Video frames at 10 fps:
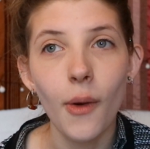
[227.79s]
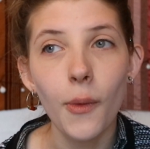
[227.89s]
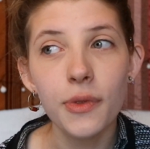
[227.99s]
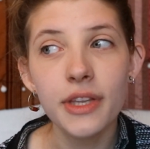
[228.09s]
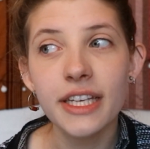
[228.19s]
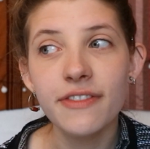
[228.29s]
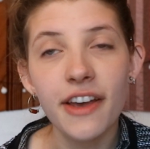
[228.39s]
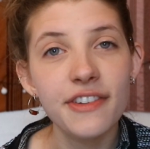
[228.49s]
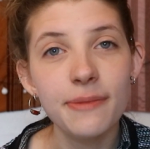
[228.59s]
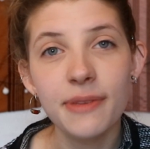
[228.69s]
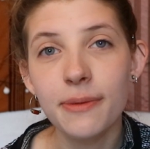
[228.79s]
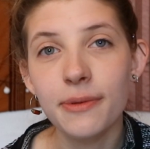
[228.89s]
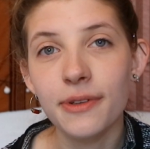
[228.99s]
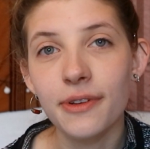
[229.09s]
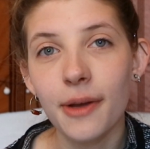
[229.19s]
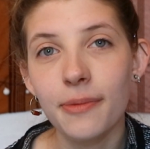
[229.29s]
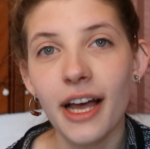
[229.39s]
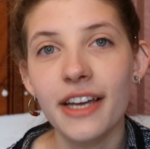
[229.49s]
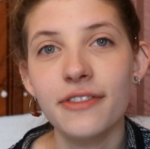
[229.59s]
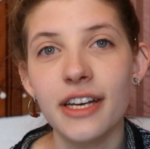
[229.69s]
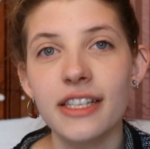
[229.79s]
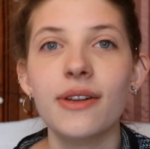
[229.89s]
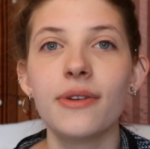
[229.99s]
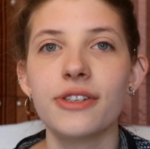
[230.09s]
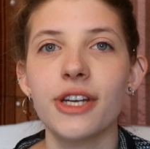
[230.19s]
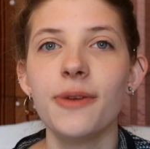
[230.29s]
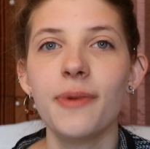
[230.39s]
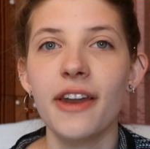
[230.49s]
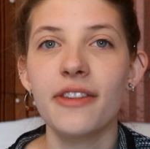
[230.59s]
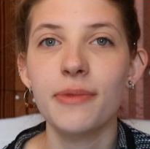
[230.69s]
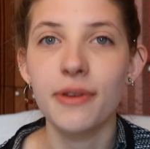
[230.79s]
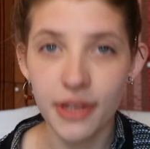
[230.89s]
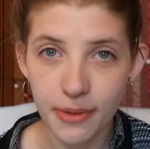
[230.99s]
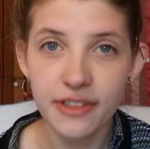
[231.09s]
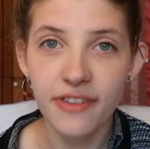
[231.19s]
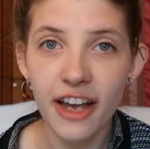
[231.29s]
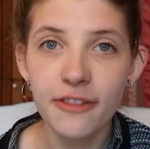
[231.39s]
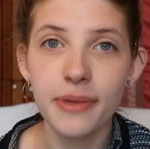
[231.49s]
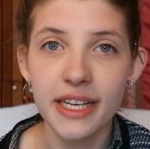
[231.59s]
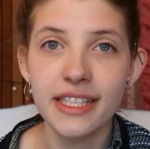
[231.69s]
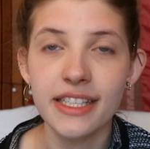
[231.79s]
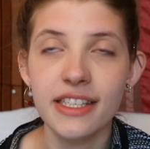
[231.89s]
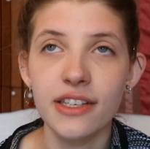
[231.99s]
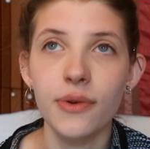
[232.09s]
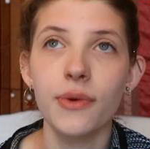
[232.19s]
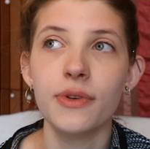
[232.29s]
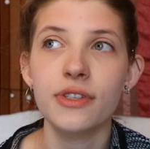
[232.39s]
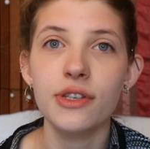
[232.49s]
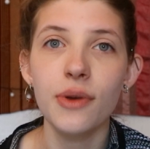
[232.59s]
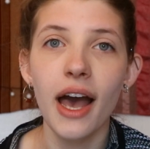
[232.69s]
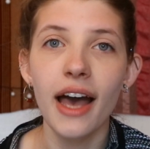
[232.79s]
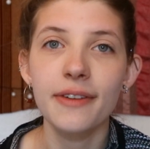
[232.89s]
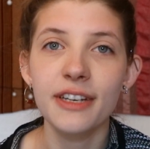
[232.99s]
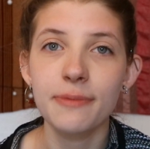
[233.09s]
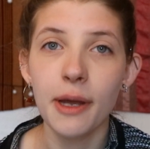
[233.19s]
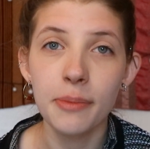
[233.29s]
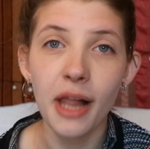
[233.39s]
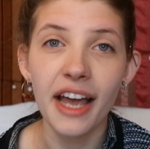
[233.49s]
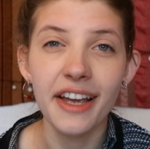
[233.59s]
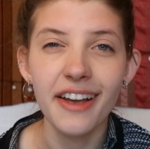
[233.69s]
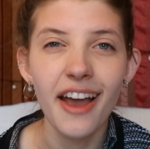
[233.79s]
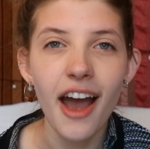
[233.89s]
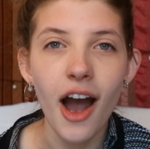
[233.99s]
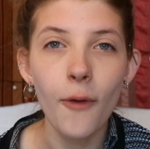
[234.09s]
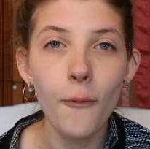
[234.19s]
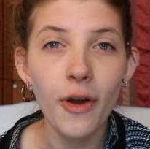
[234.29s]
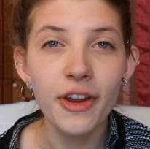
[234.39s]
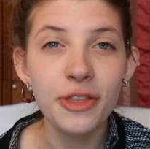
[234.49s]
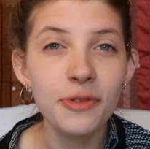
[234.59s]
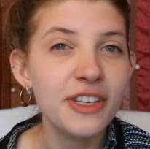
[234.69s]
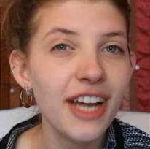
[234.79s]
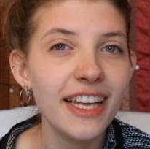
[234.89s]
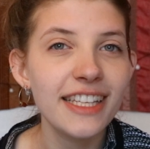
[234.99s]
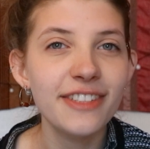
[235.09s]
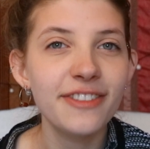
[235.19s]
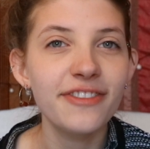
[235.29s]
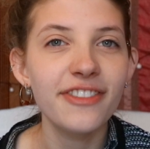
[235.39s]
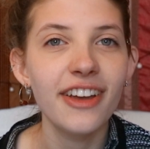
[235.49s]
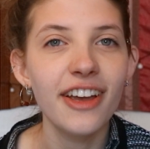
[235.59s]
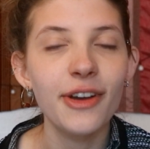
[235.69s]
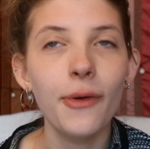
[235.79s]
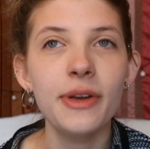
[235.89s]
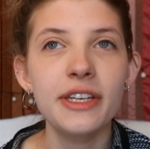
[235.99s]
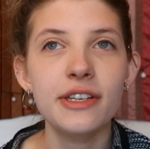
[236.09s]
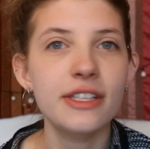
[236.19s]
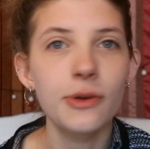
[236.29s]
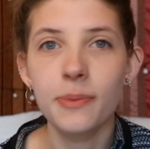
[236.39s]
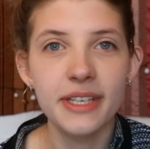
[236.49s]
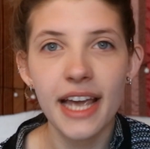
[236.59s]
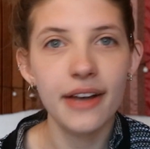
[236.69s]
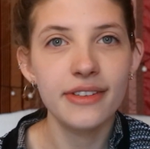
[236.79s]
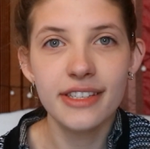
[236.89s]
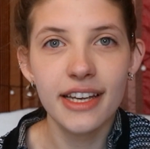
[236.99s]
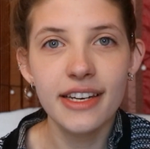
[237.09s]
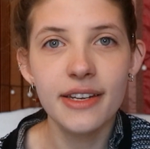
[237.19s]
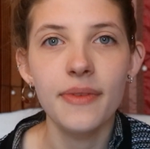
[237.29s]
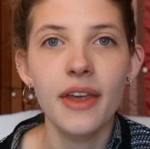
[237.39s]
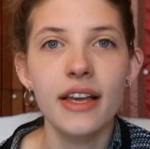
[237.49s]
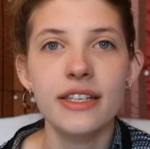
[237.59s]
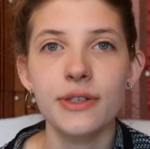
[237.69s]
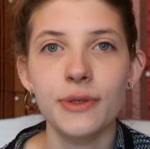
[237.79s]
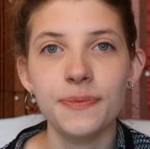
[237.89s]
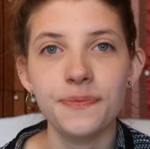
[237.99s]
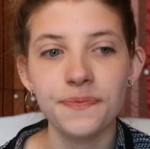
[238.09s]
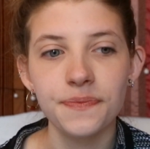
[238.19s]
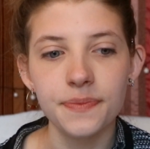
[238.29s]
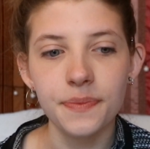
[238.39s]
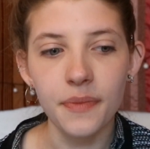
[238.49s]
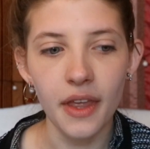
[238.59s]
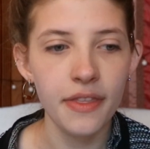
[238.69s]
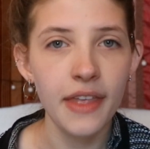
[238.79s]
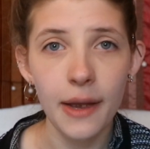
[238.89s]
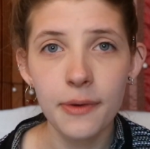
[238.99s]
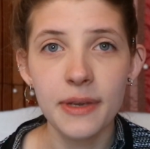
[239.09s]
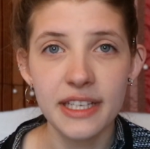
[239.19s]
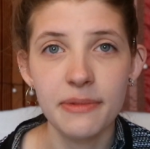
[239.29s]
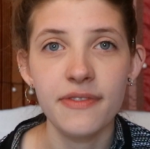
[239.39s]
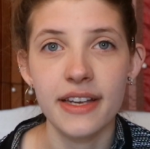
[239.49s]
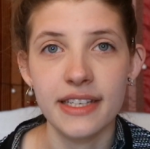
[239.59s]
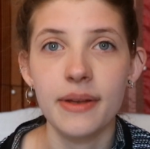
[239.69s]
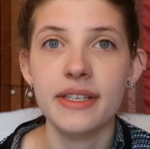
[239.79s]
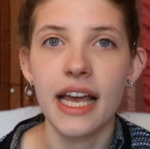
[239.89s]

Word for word: only fifteen people applied for that scholarship, and we, there was five places to go. So you had, just by applying, a one in three chance of going just because nobody else did. So that would be some advice I would